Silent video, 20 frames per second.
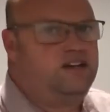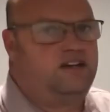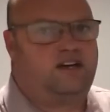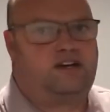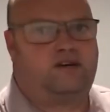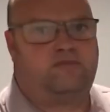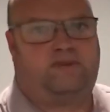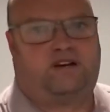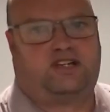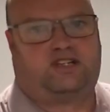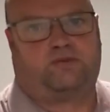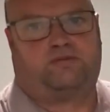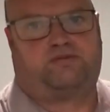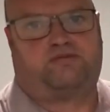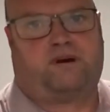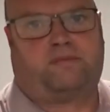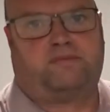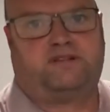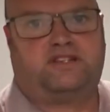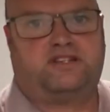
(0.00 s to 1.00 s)
that can measure
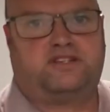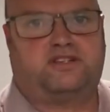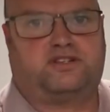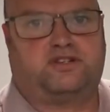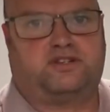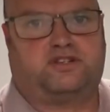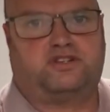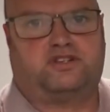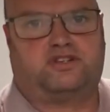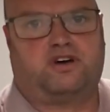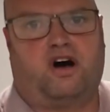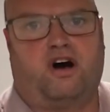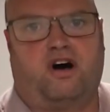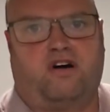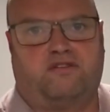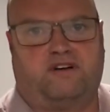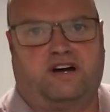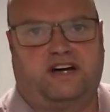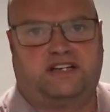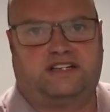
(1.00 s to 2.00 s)
parameters such as
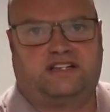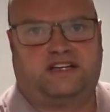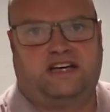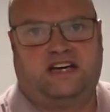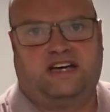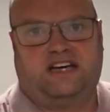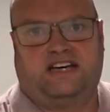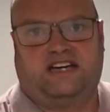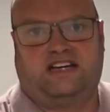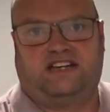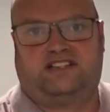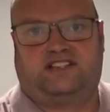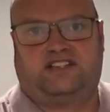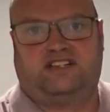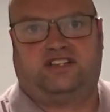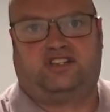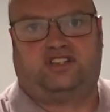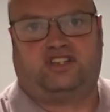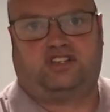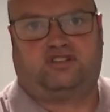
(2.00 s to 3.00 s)
heart rate,
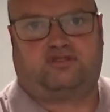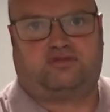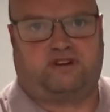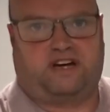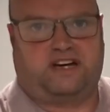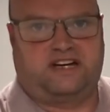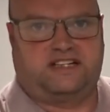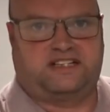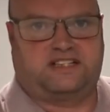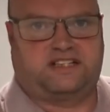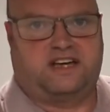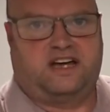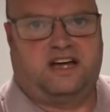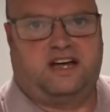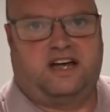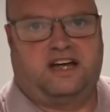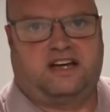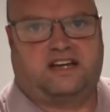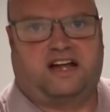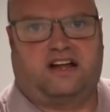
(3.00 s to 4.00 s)
ECG trace,
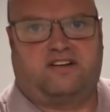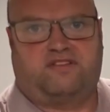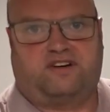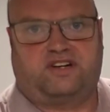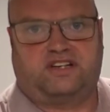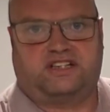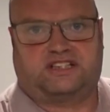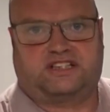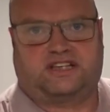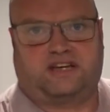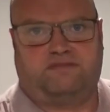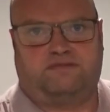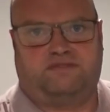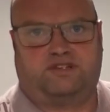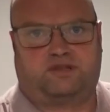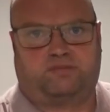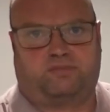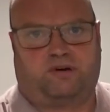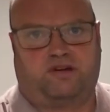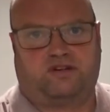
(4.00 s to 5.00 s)
galvanic skin
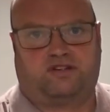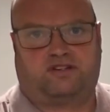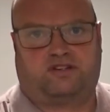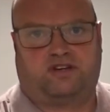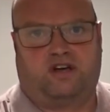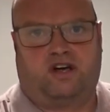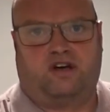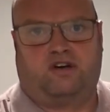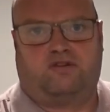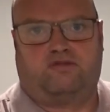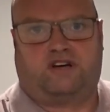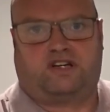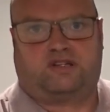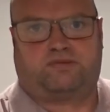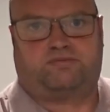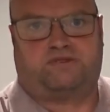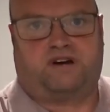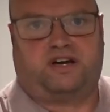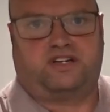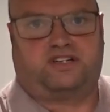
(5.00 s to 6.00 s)
response,
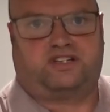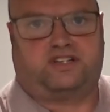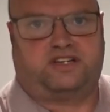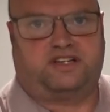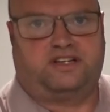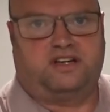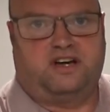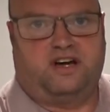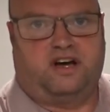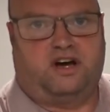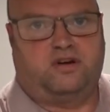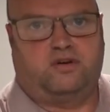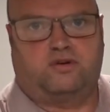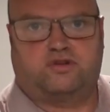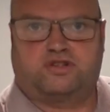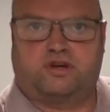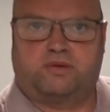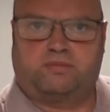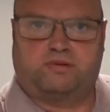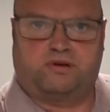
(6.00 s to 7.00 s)
respiration and
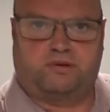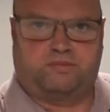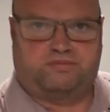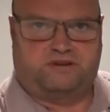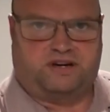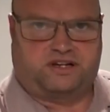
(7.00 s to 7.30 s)
also blood